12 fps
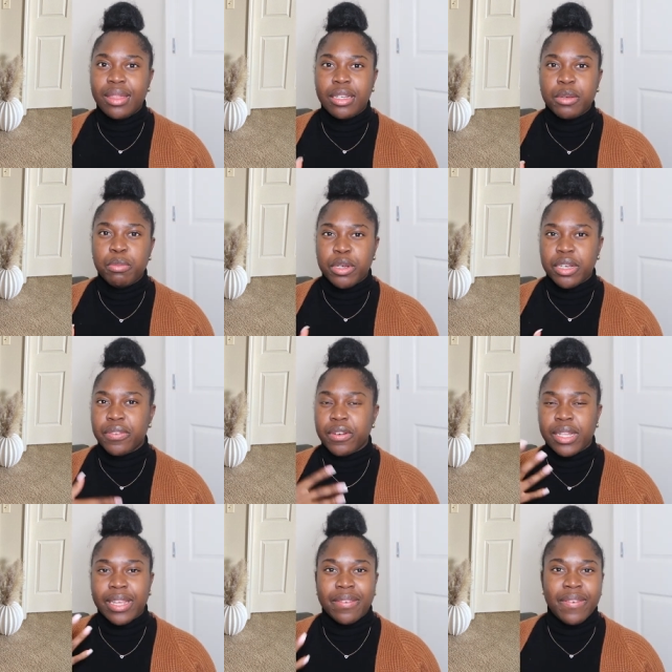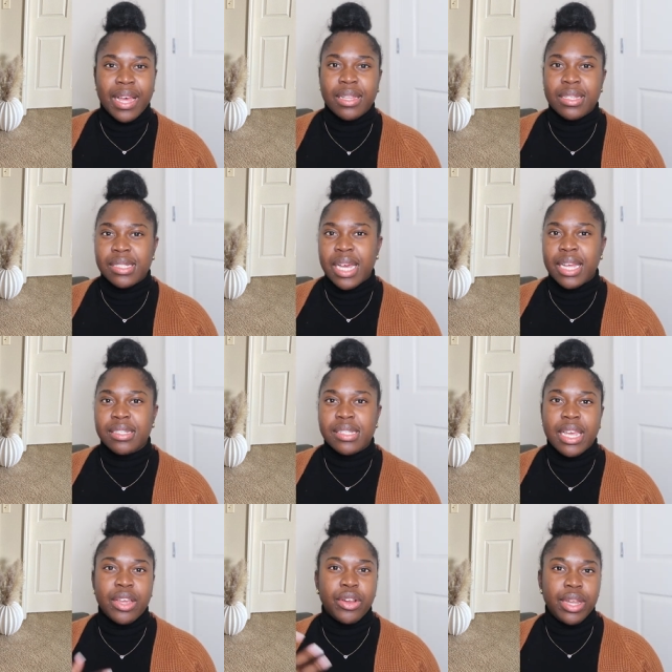lookbook for like Valentine's
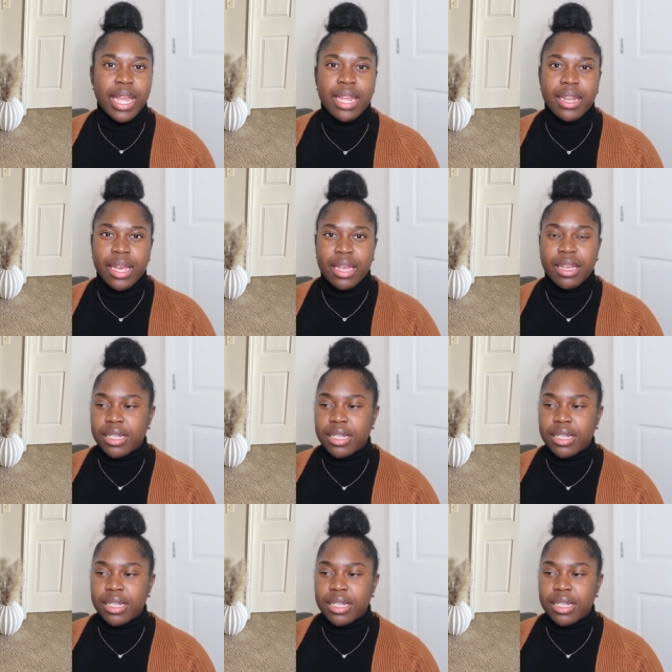Day or date night,